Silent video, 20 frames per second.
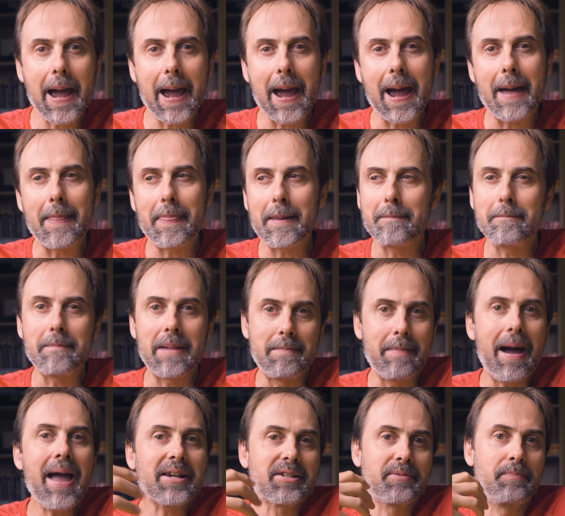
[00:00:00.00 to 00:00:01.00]
and in
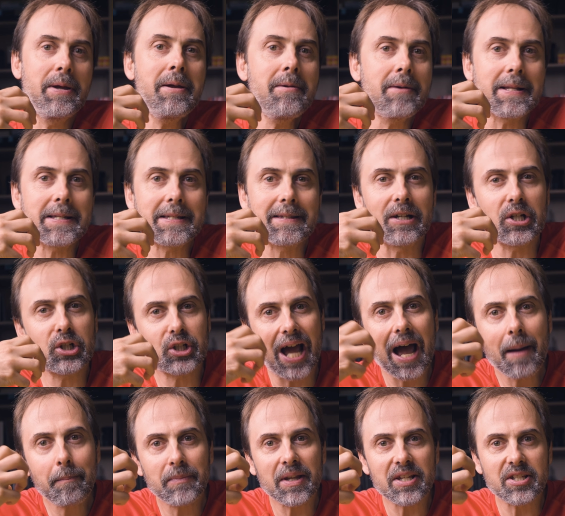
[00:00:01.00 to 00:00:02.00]
my experience, the
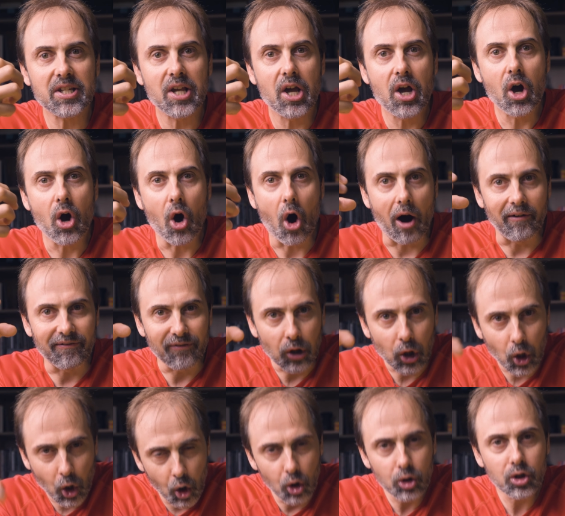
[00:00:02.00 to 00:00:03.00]
sharpness
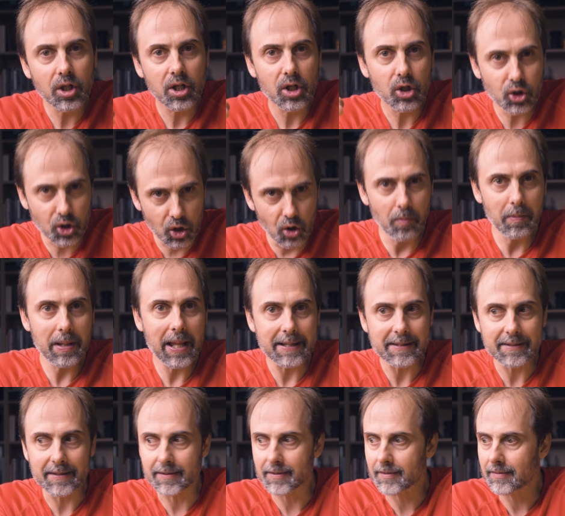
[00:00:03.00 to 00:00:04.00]
of good zoom
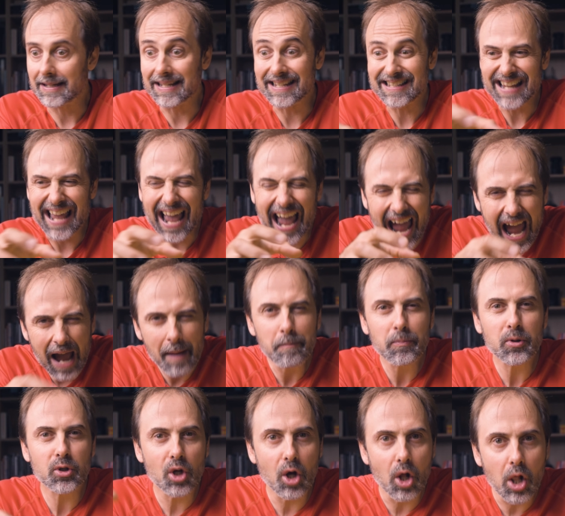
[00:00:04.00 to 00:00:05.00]
lenses is
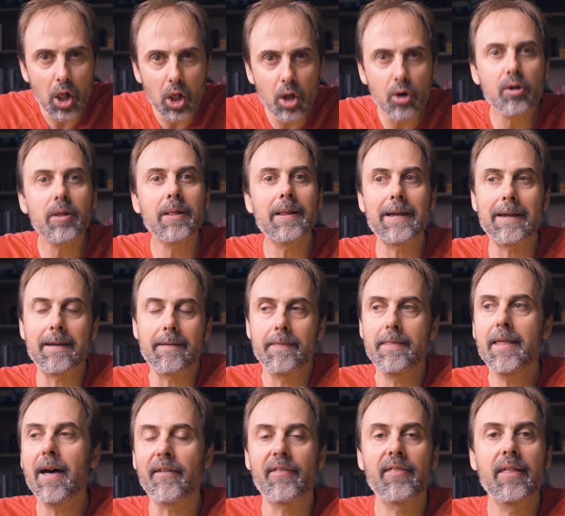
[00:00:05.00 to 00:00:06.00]
absolutely
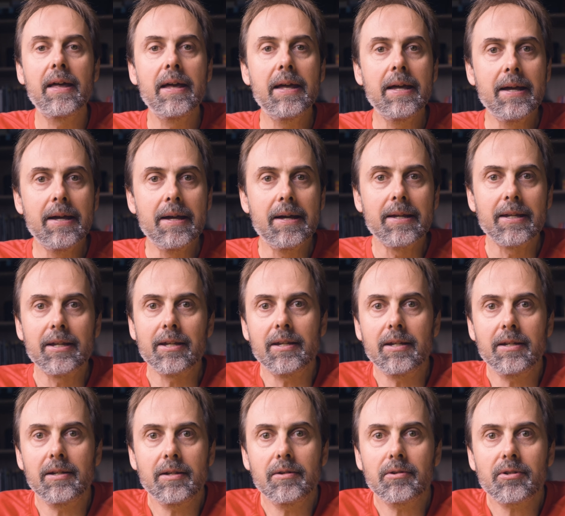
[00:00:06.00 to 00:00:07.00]
enough.
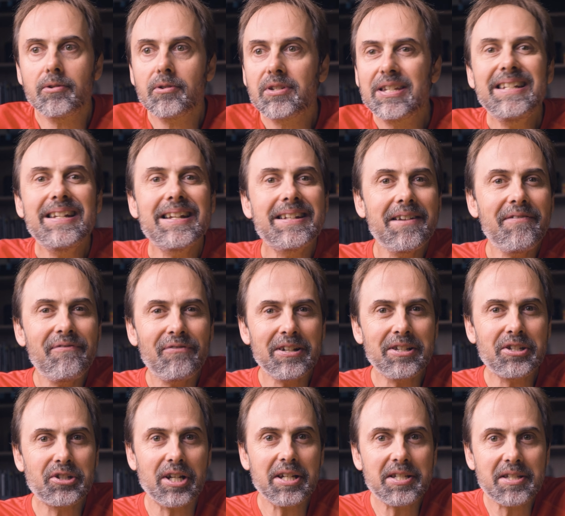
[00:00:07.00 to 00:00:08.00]
You see the
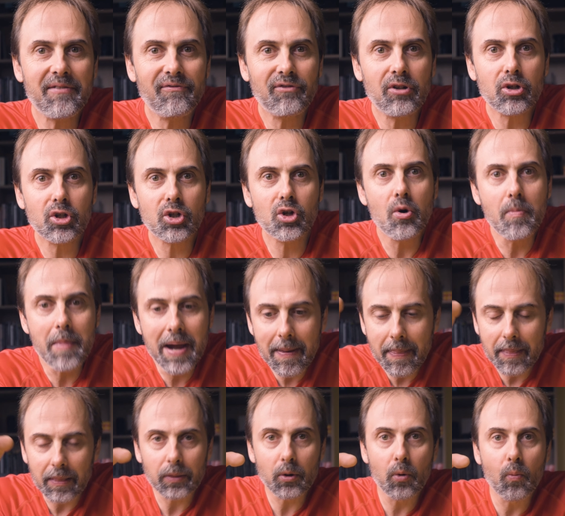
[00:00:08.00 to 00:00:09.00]
difference just if you zoom
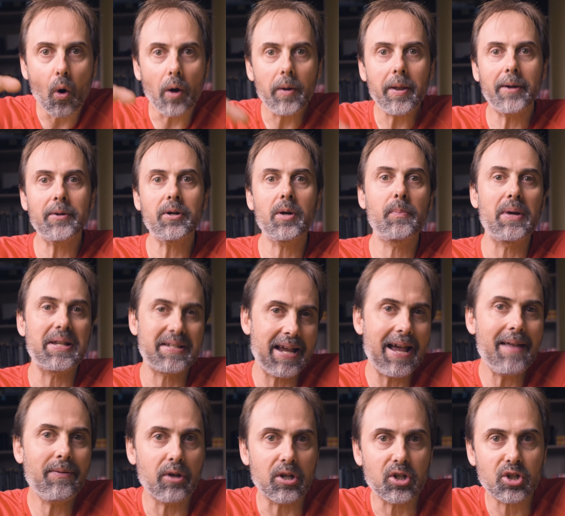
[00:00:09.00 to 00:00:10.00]
in to
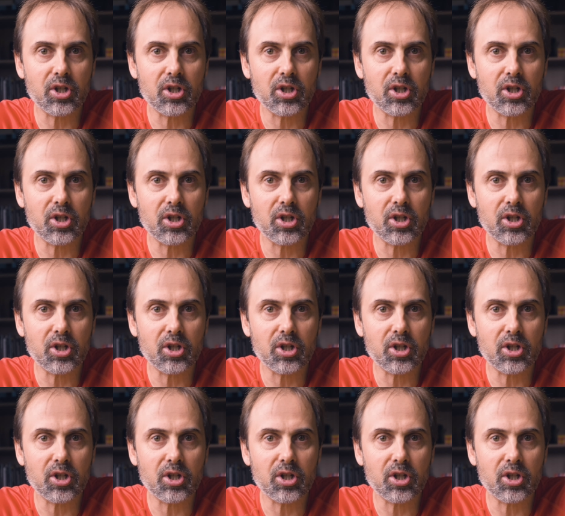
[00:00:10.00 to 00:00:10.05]
100% or